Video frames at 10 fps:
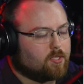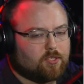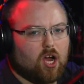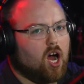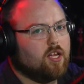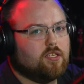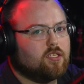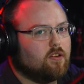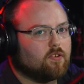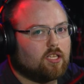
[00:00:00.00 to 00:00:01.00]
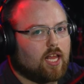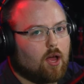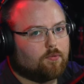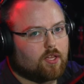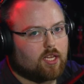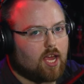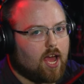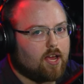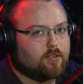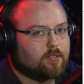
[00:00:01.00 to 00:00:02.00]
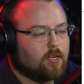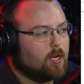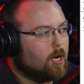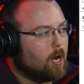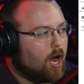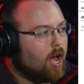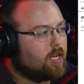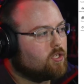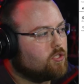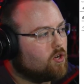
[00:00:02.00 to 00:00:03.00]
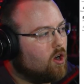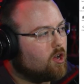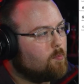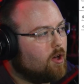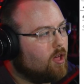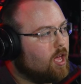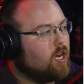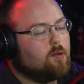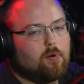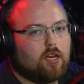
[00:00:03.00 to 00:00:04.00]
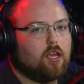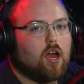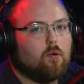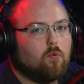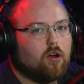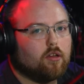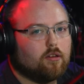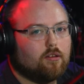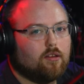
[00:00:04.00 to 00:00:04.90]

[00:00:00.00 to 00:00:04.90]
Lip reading: tons of clout that he has. I could talk about anybody I want.